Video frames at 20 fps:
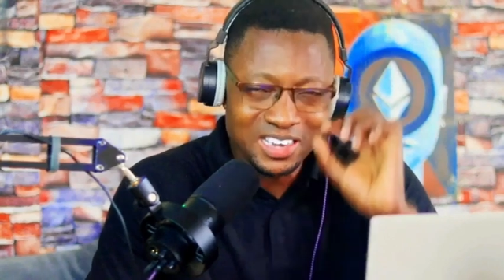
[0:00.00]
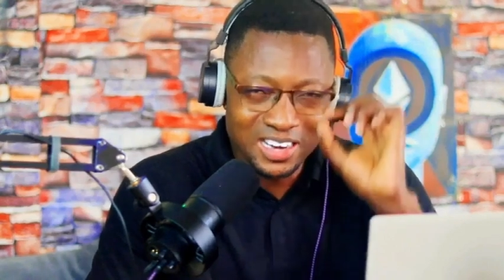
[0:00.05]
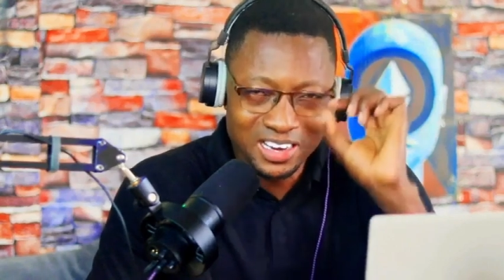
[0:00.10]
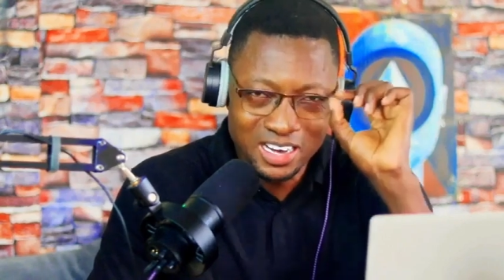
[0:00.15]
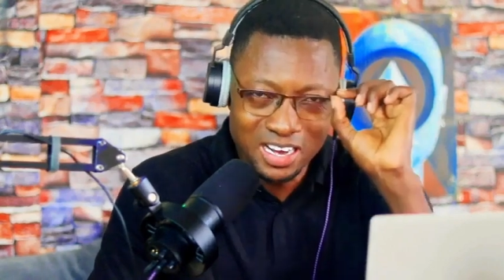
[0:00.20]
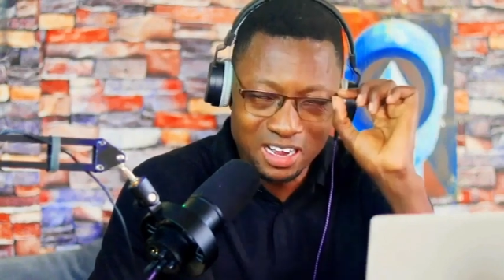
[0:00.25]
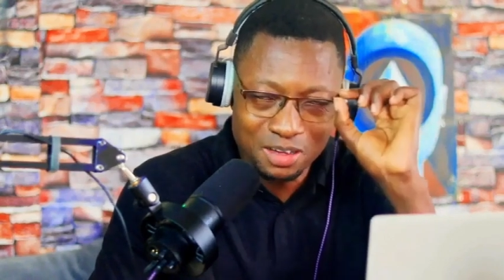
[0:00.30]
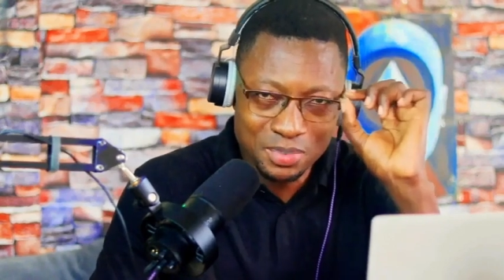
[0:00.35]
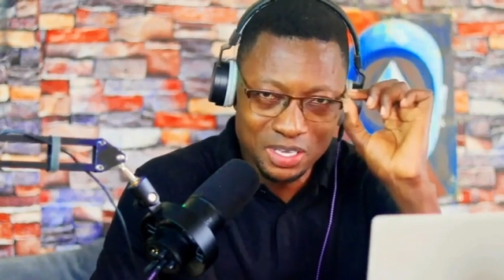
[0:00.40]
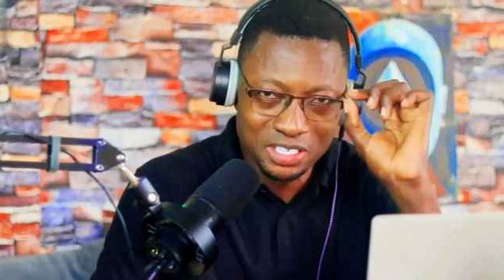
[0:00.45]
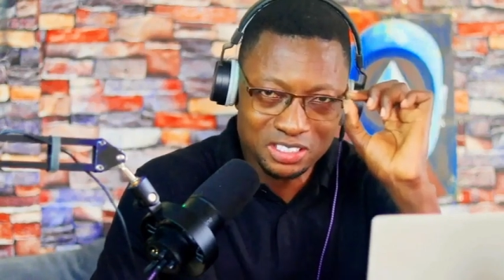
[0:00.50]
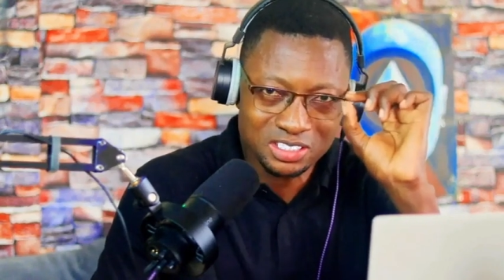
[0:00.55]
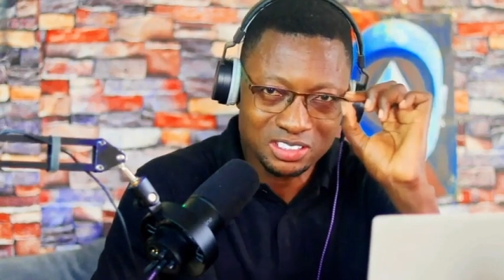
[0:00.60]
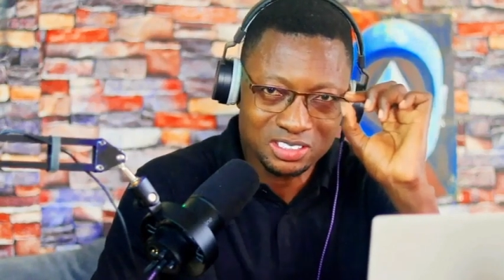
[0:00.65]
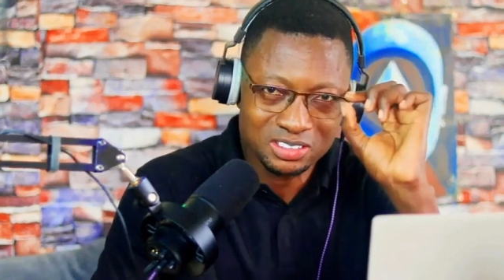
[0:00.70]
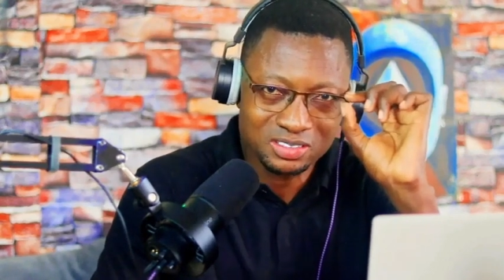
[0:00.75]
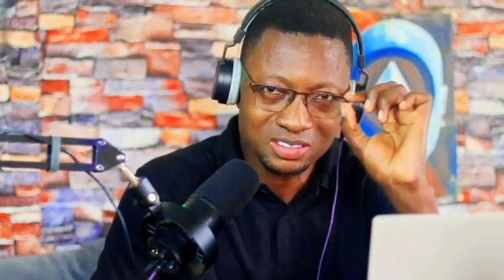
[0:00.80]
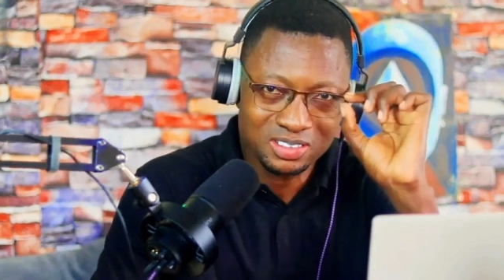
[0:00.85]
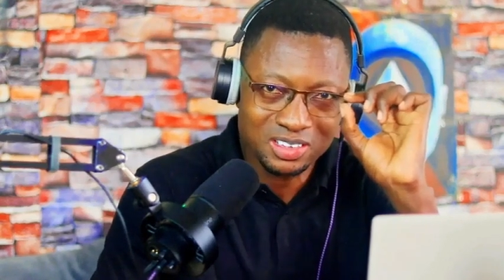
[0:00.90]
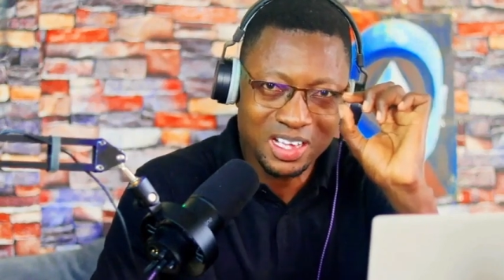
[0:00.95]

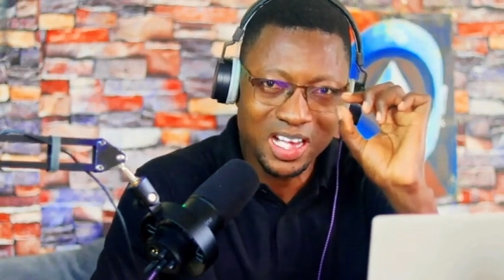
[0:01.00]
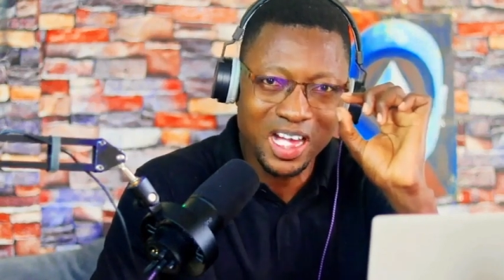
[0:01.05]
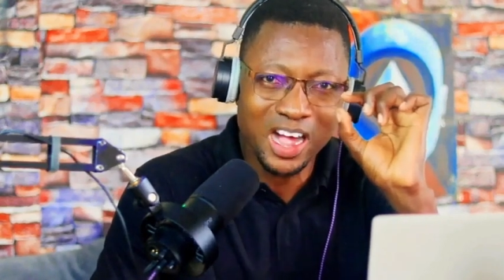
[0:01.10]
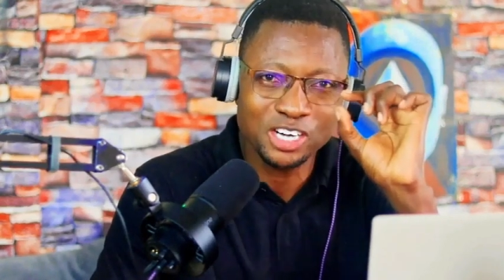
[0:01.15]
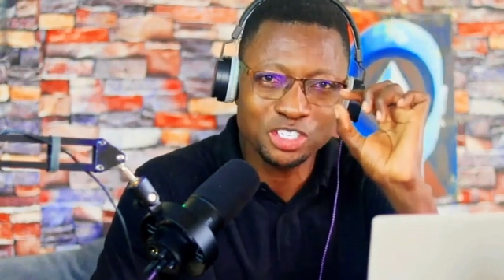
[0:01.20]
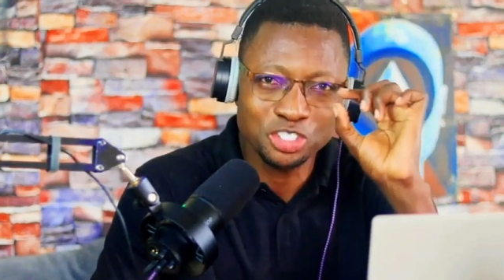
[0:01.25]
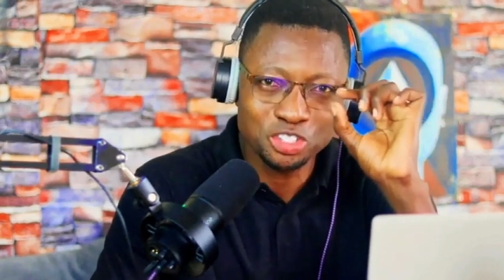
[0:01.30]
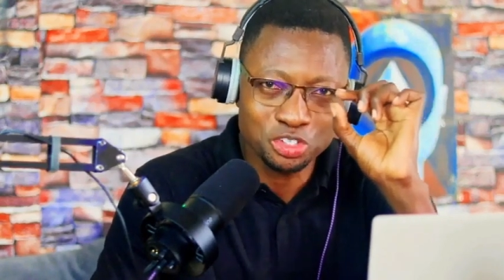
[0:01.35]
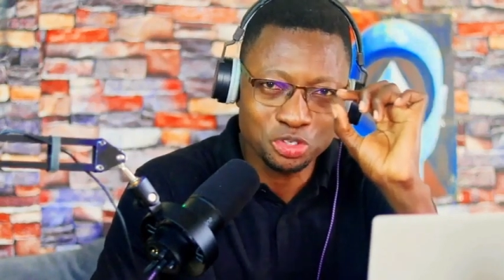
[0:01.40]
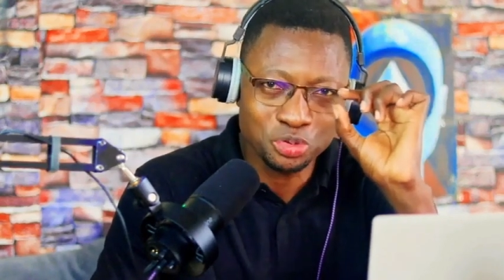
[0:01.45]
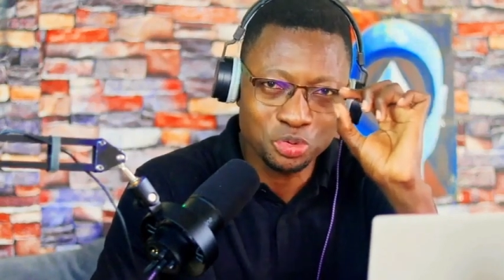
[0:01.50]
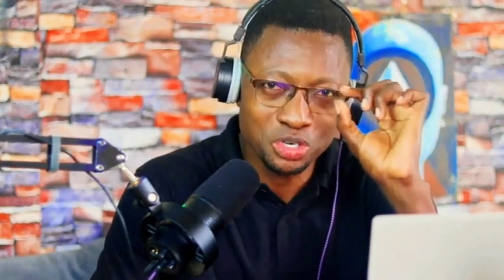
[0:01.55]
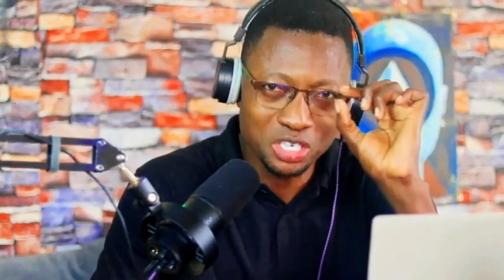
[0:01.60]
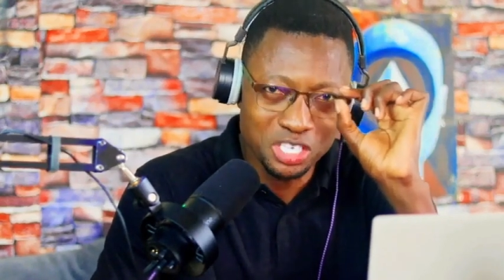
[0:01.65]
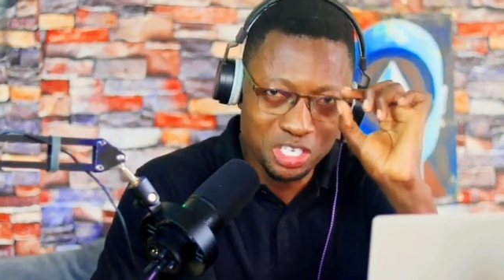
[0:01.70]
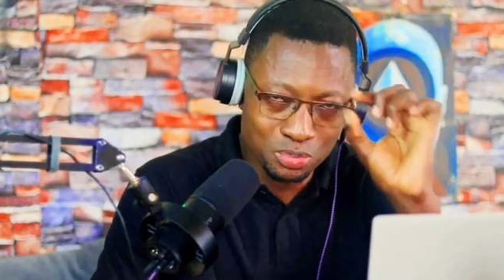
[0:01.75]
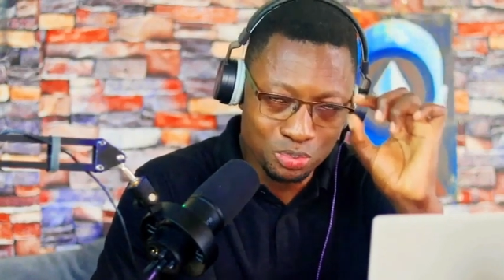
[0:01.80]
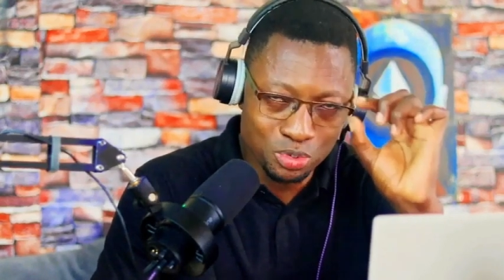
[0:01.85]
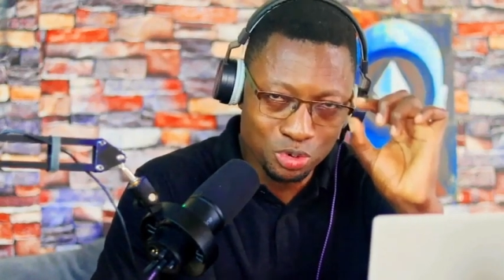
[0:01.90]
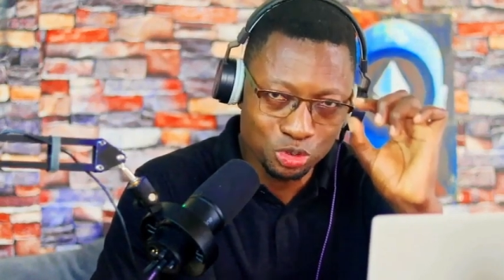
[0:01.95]
Dagaabas are true
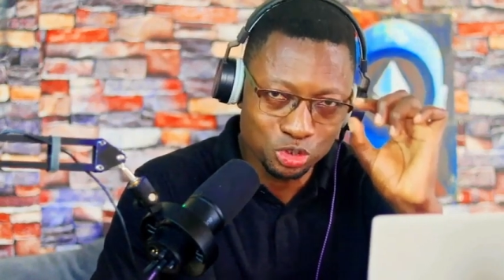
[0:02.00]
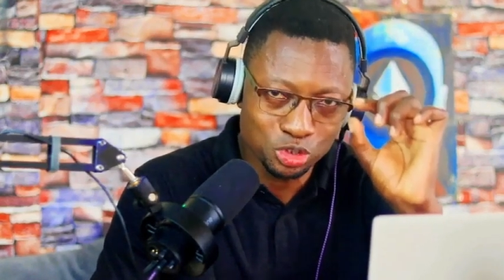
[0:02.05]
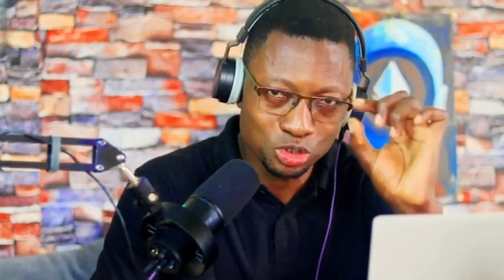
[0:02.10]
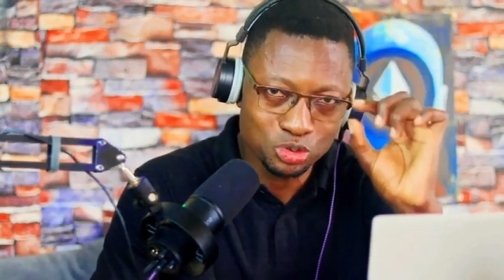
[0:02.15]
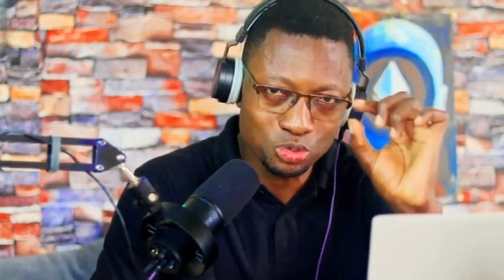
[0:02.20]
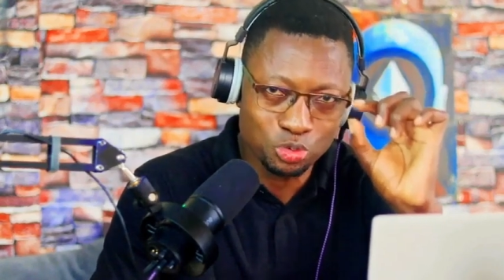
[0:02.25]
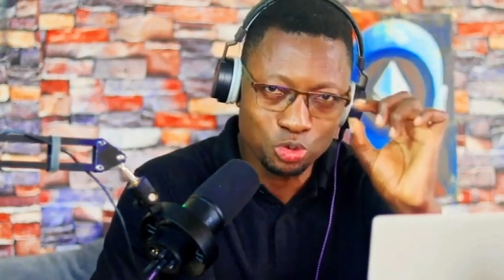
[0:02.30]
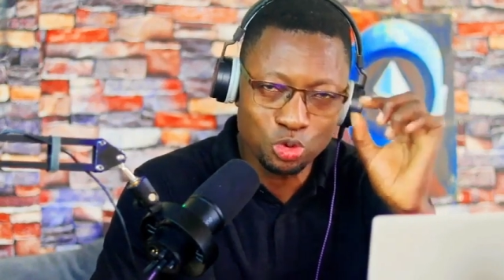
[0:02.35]
Hebrews.